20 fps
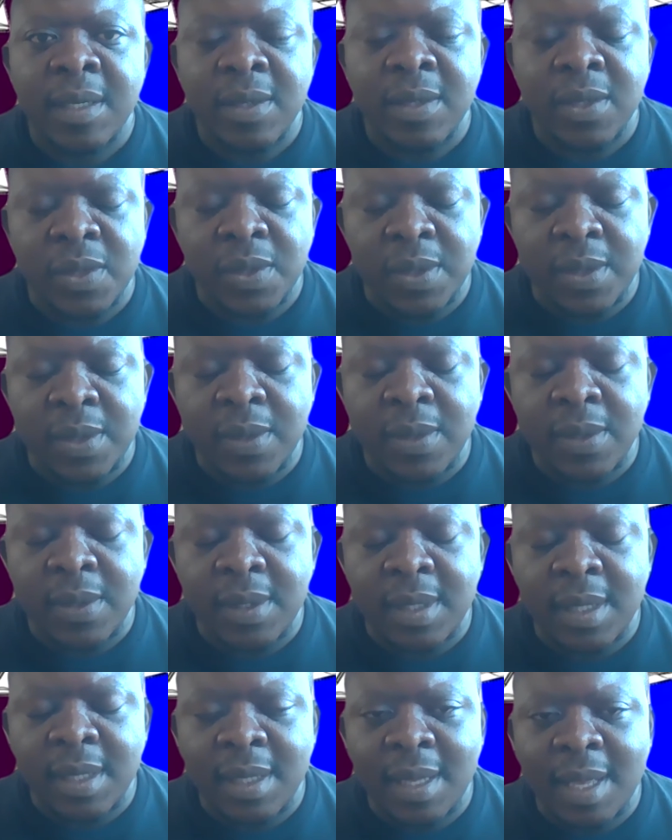So those
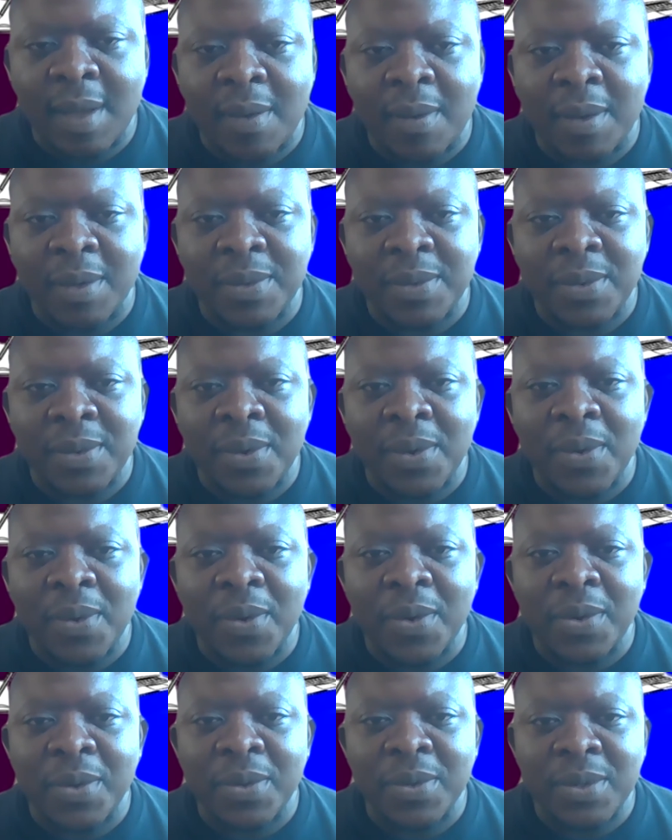are what we
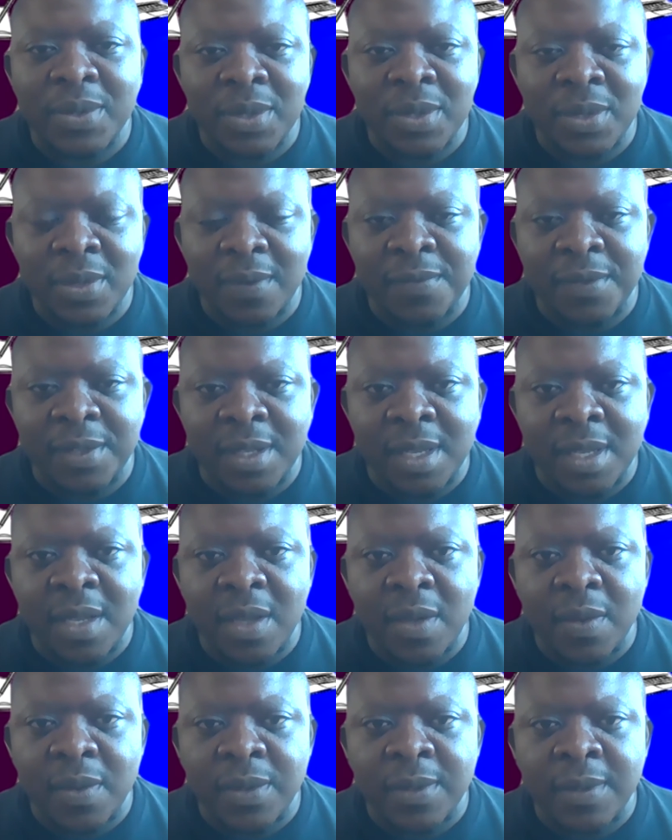call soft
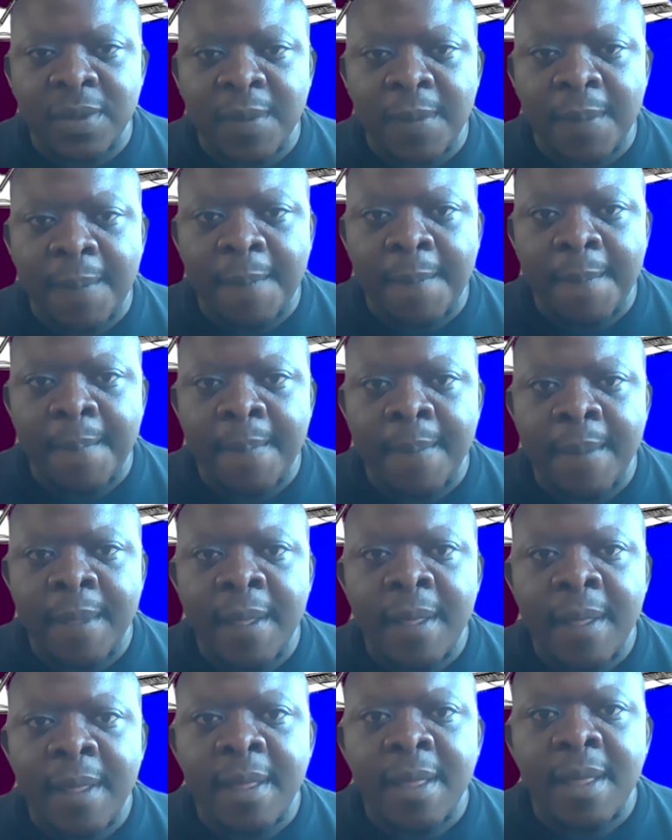skills.
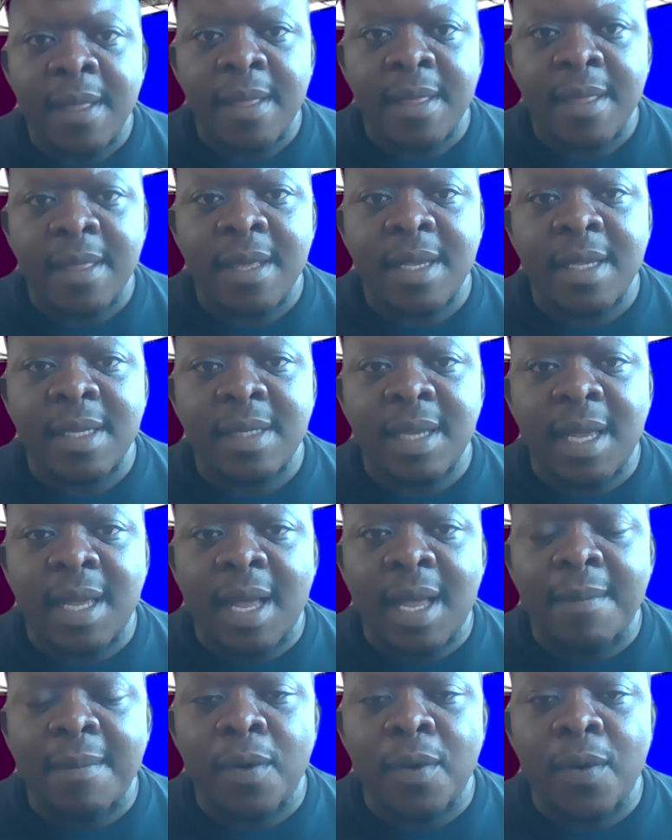These
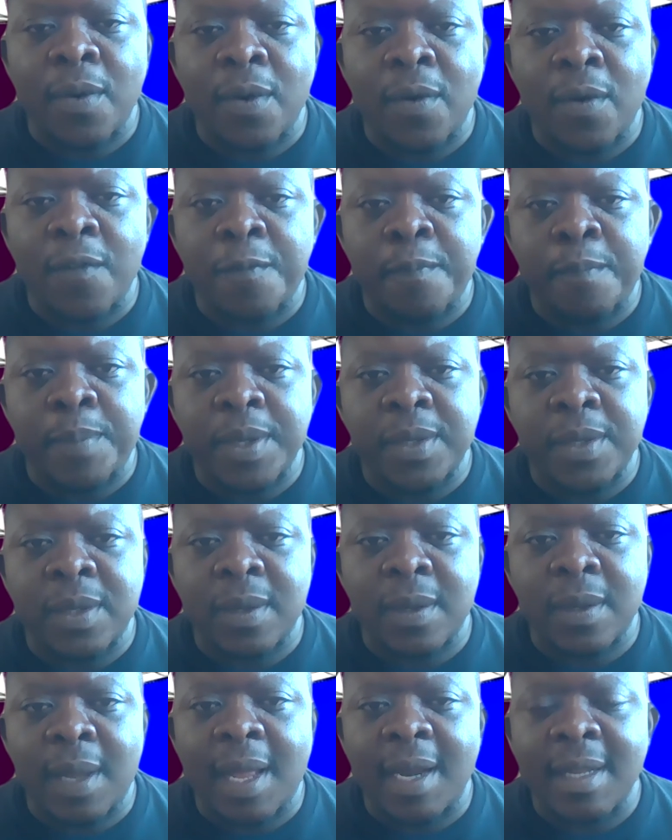are more of
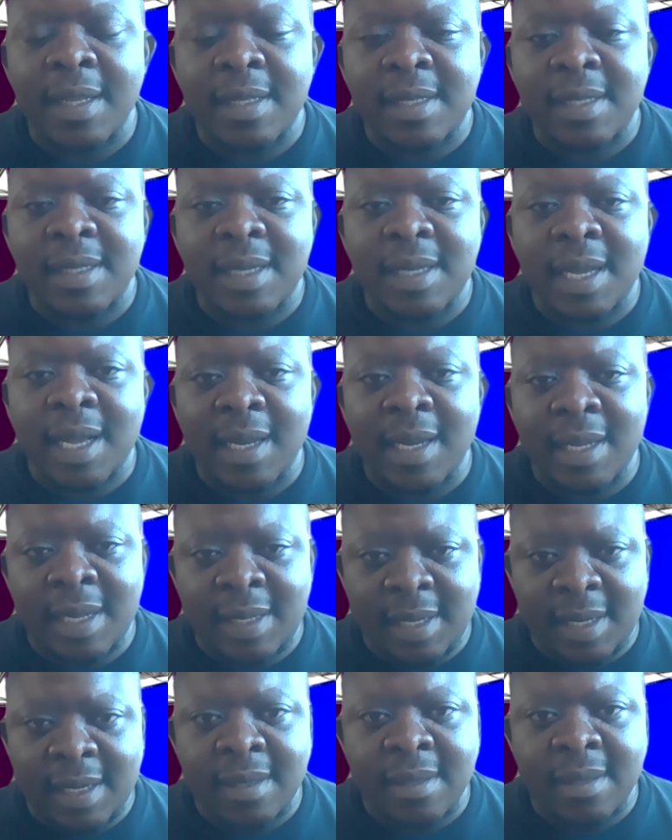personality
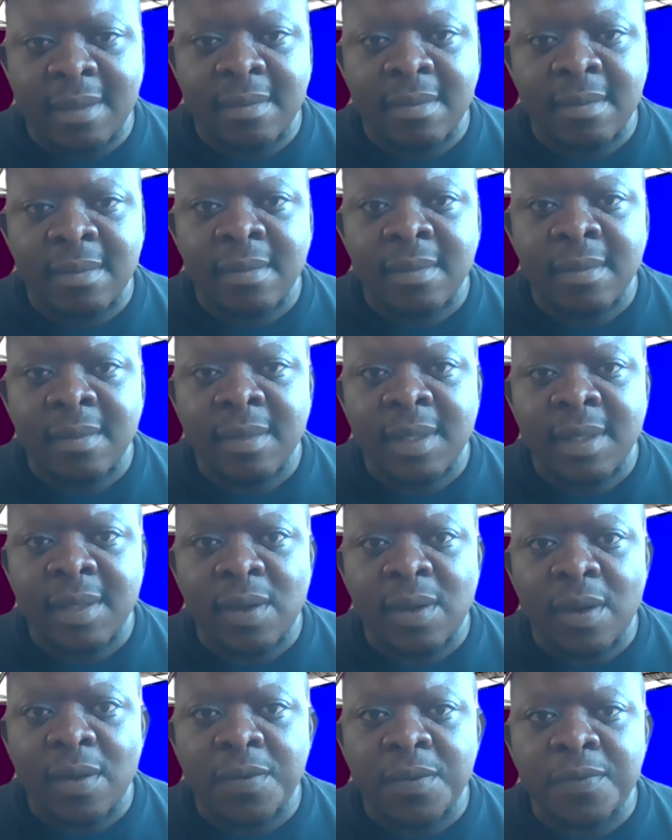character
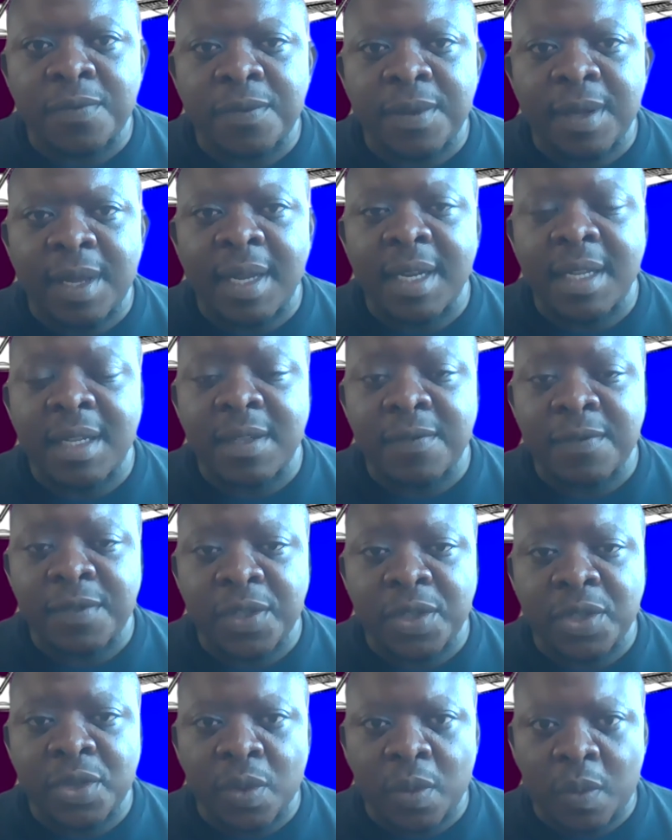of an
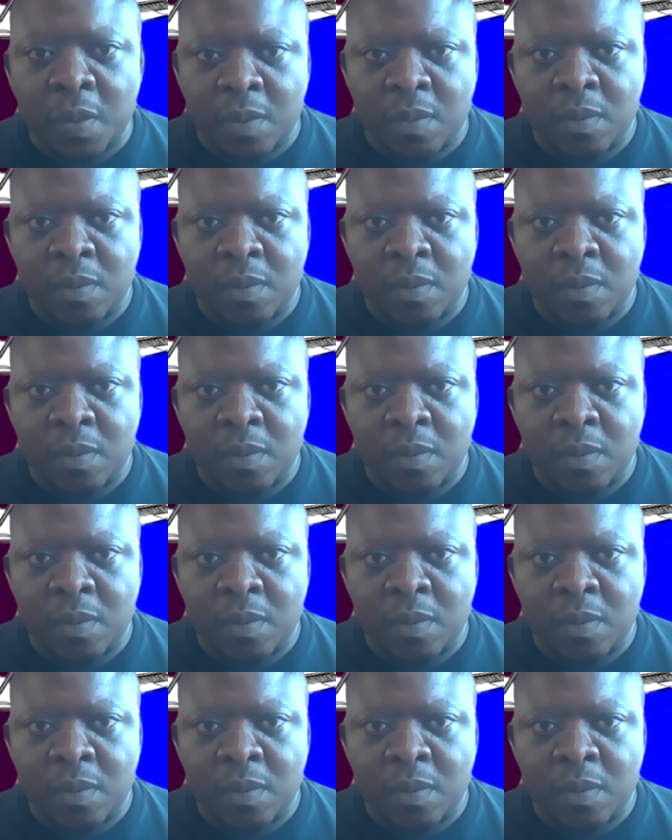individual.